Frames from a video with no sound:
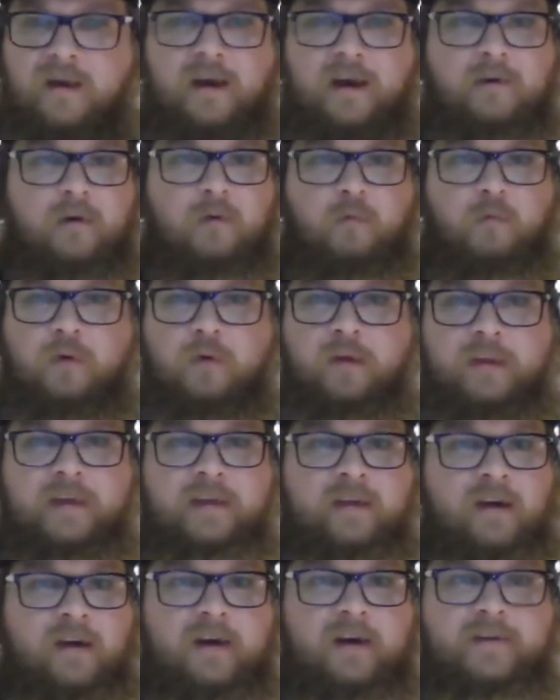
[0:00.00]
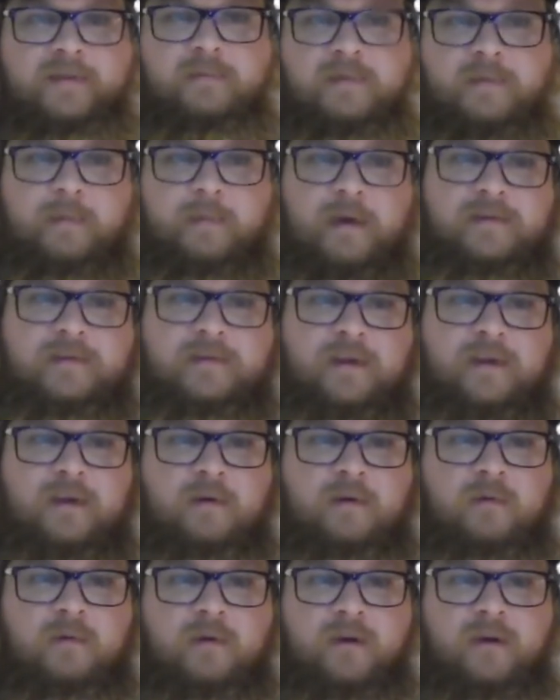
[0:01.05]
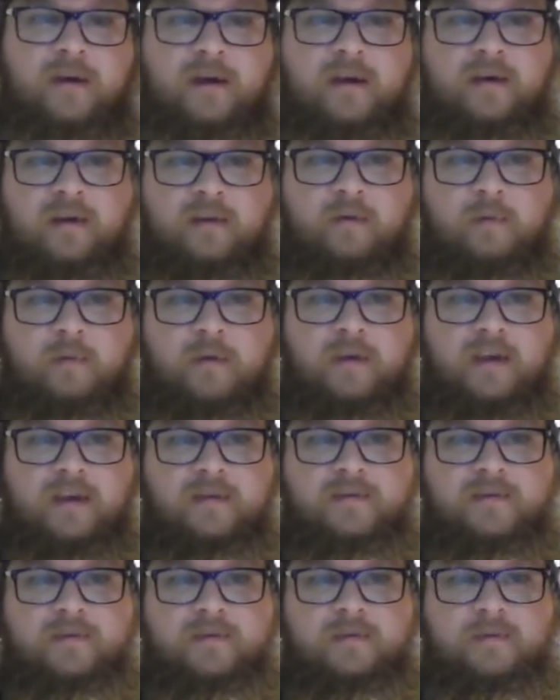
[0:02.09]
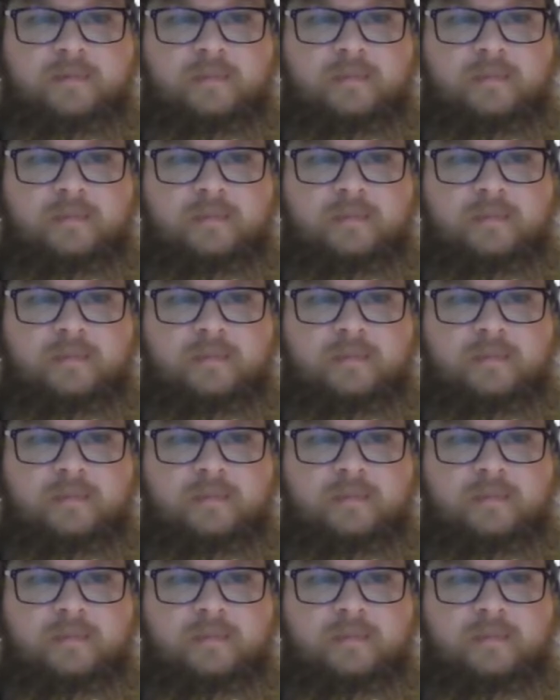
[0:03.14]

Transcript: a really awesome spot to go on the weekends.